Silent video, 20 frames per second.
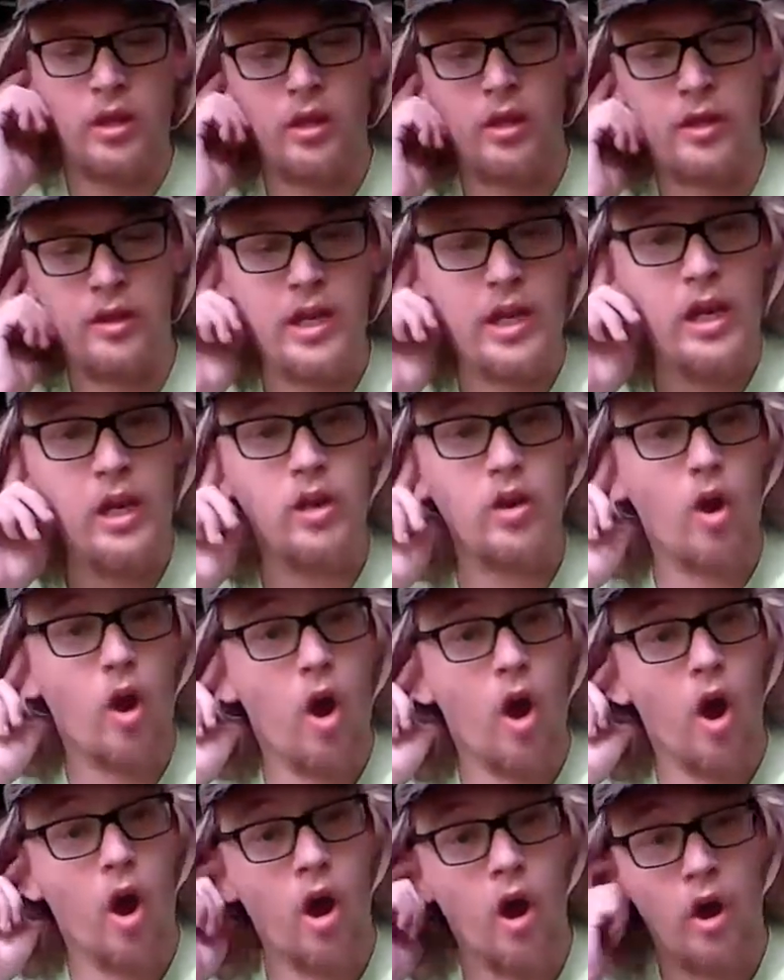These
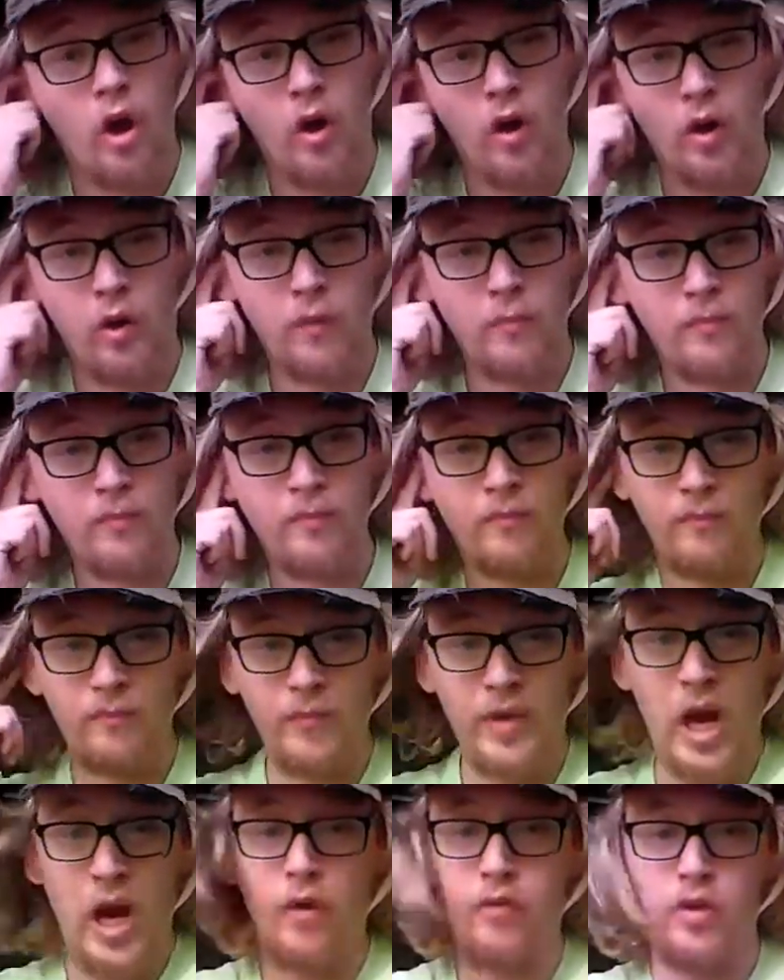are
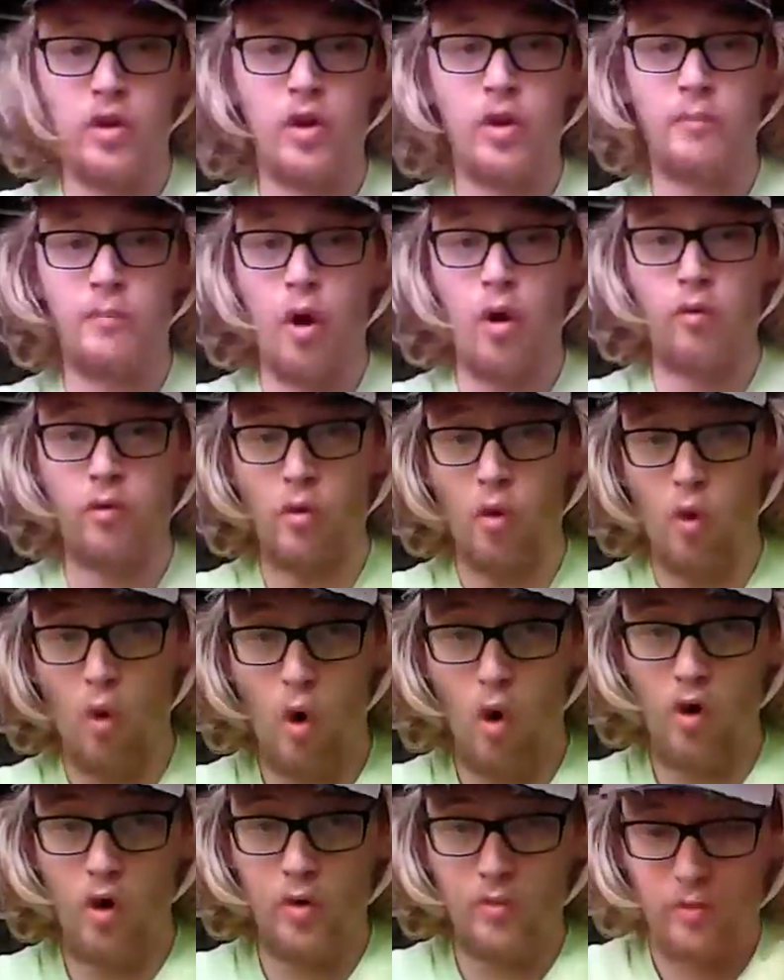both
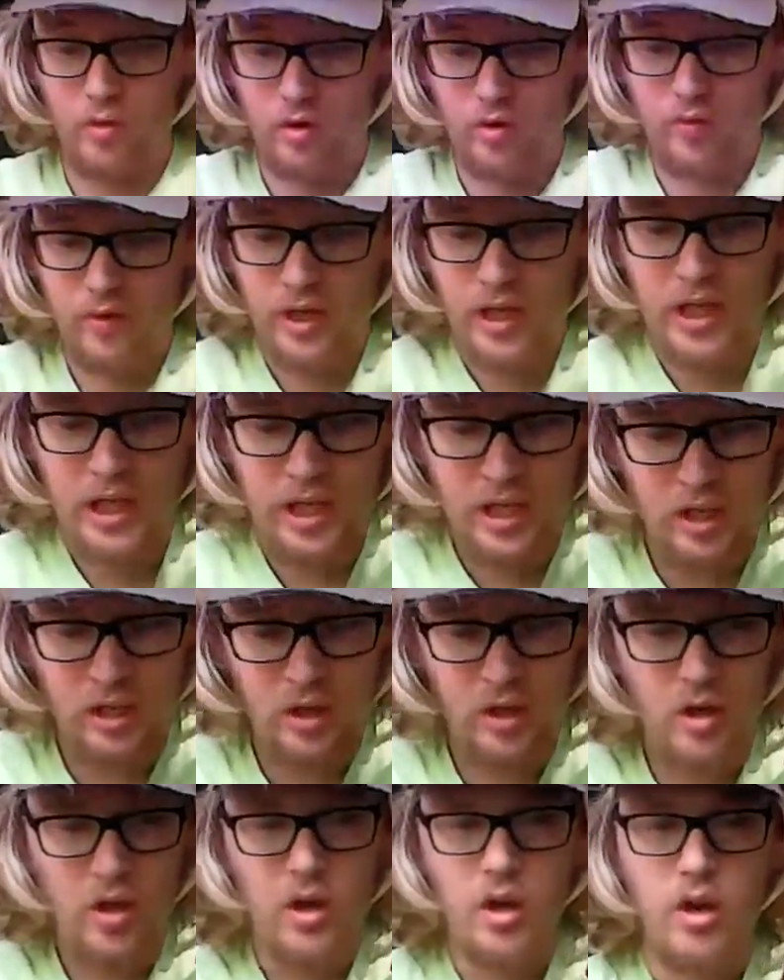horror movies,
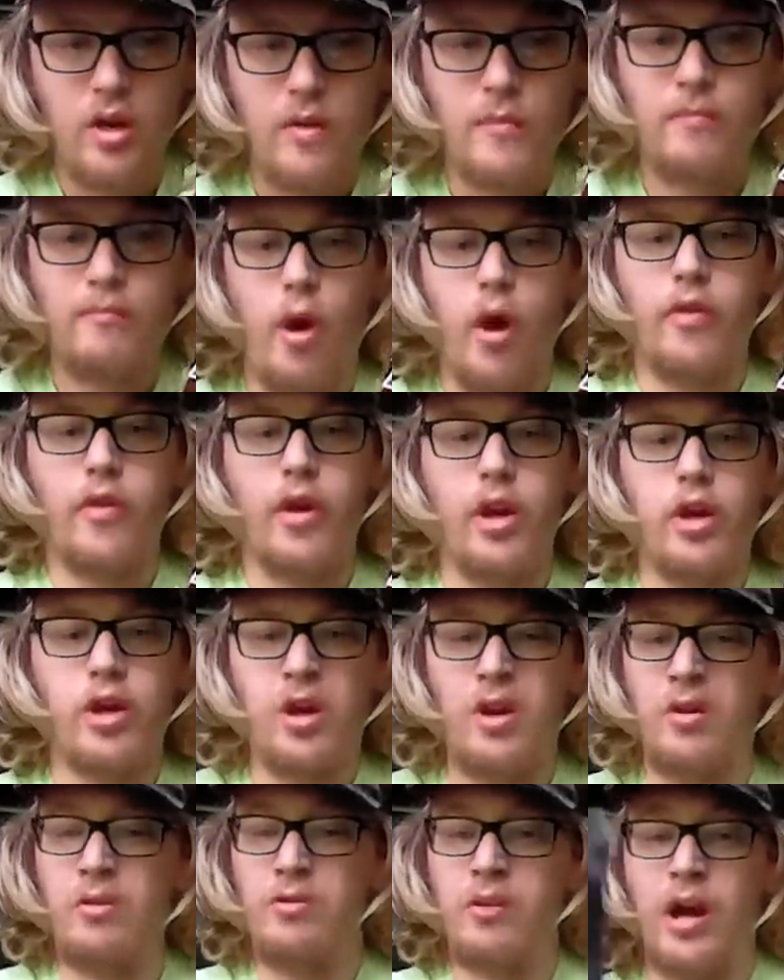but they're
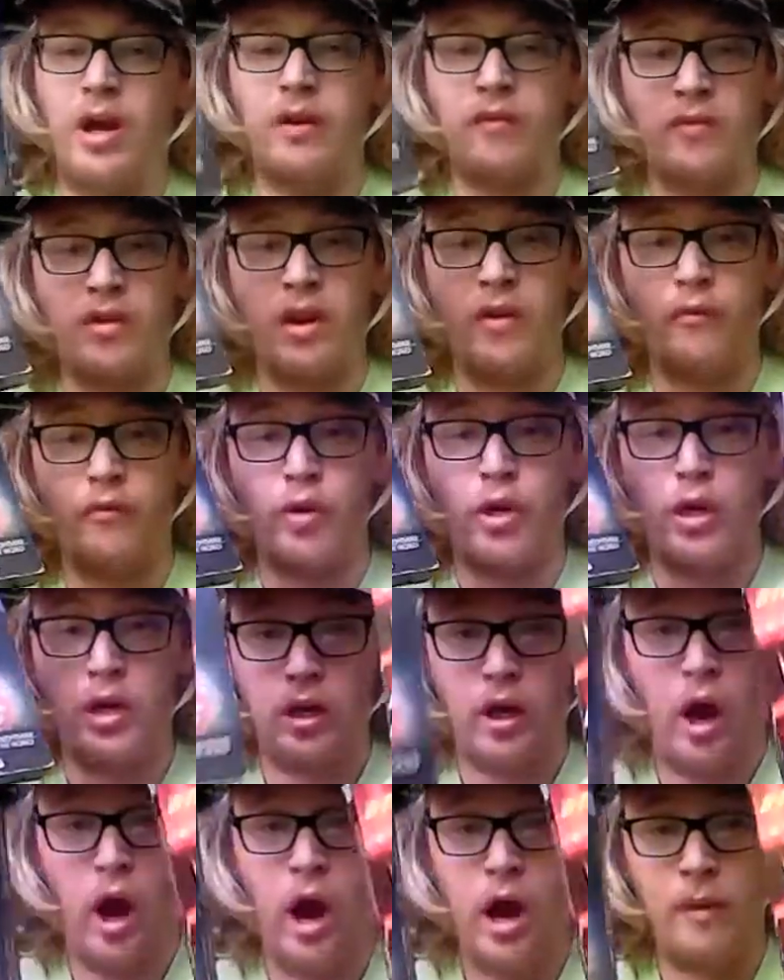two, different
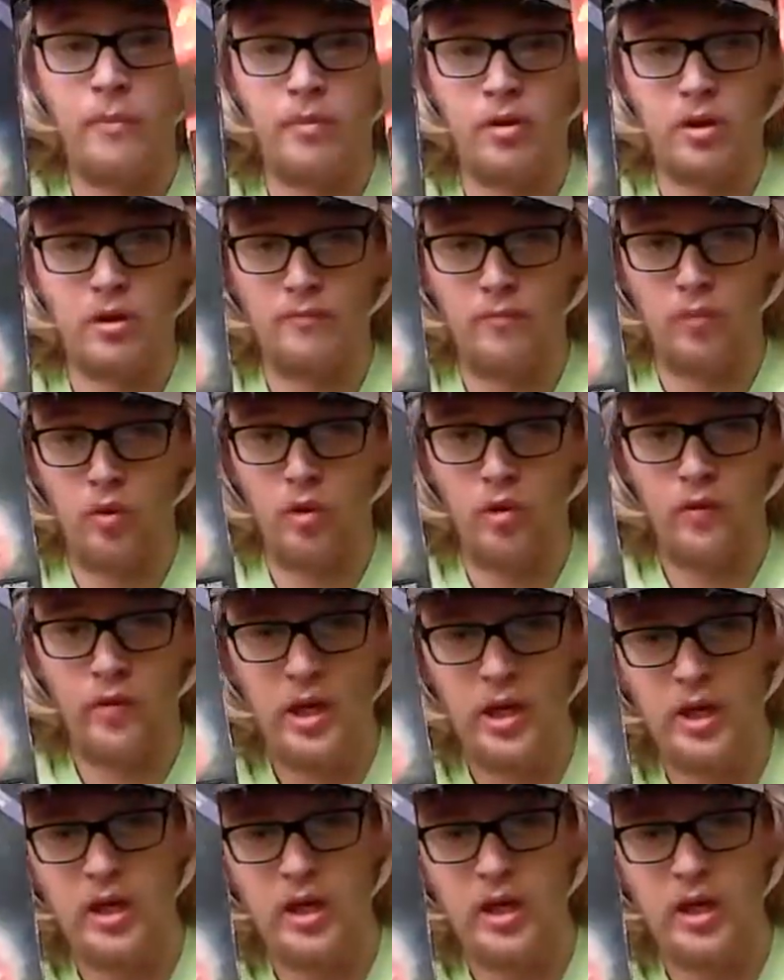types of movies.